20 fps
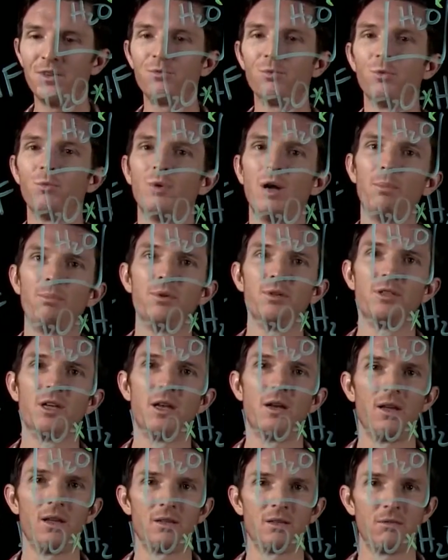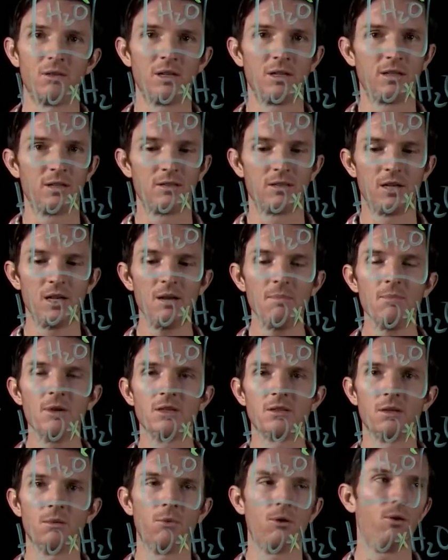This would represent something that's
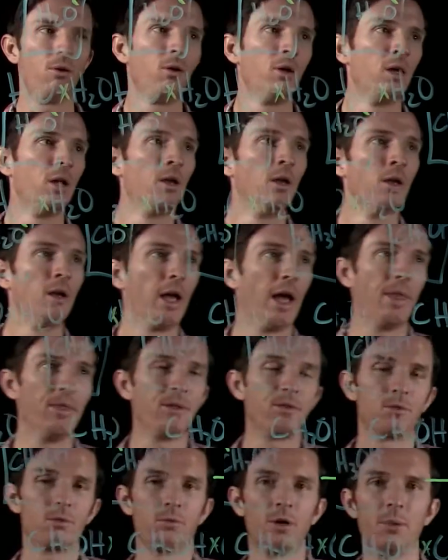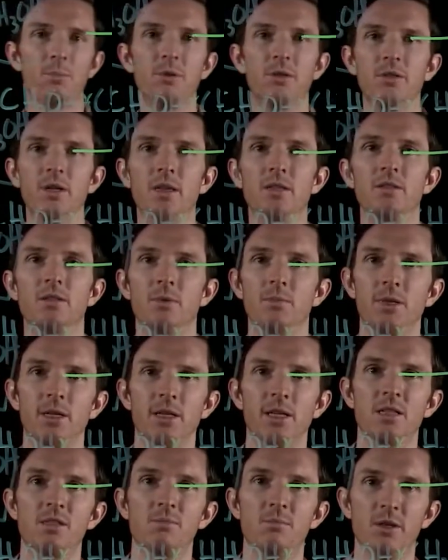immiscible, and this would represent
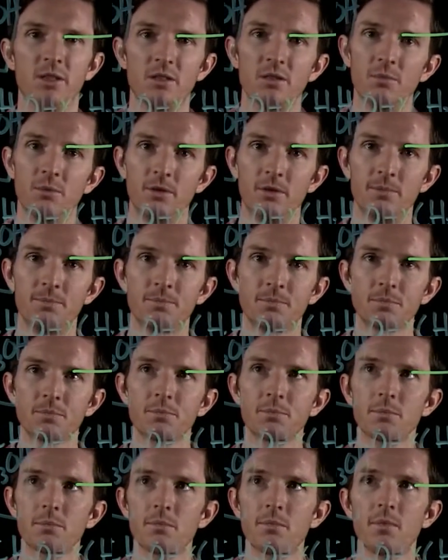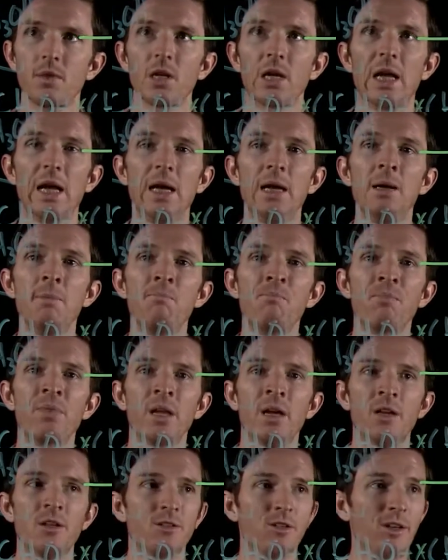something that's miscible. Okay,
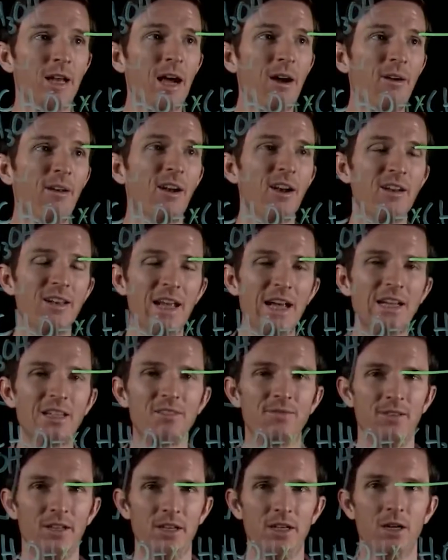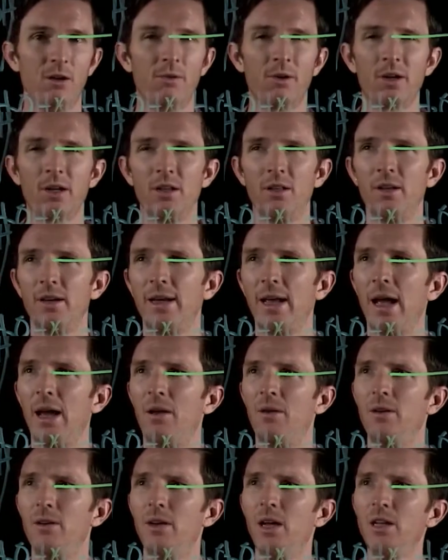so now in our next video we're going to look
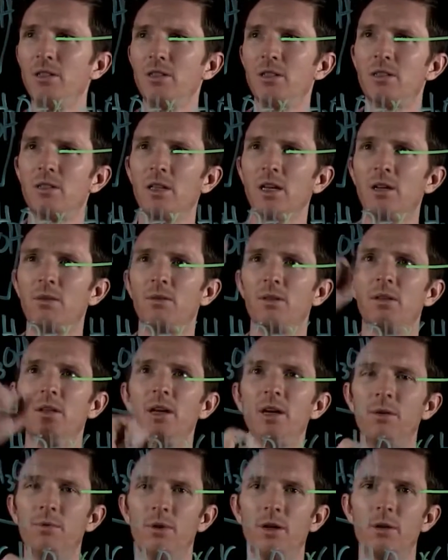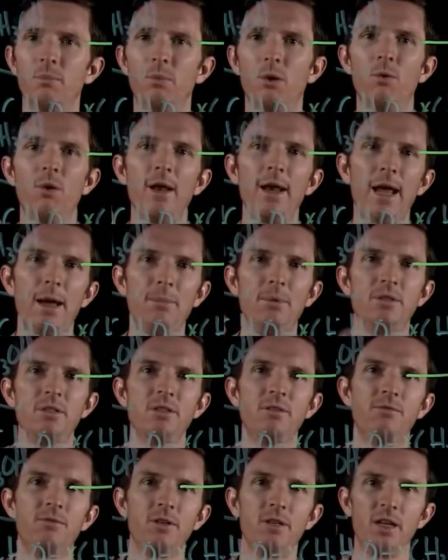at not just liquid-liquid, but what
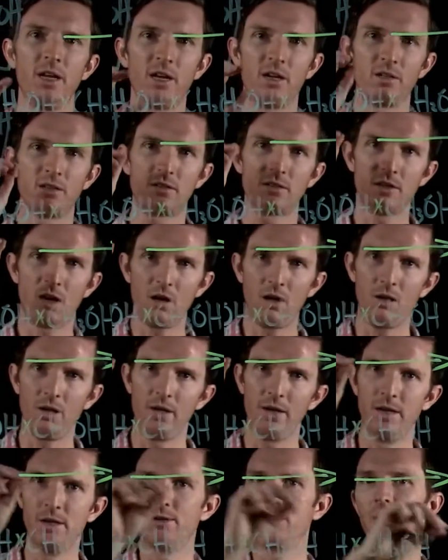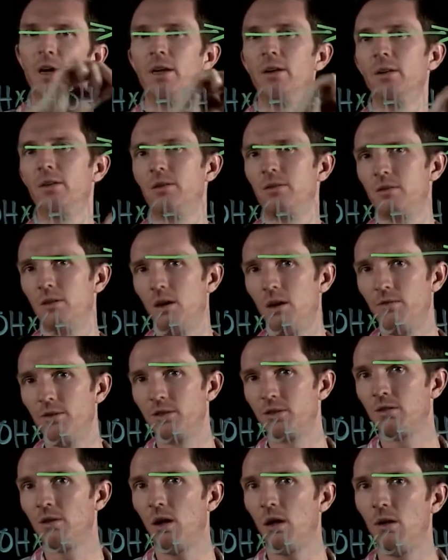happens if we take a solid and try to dissolve a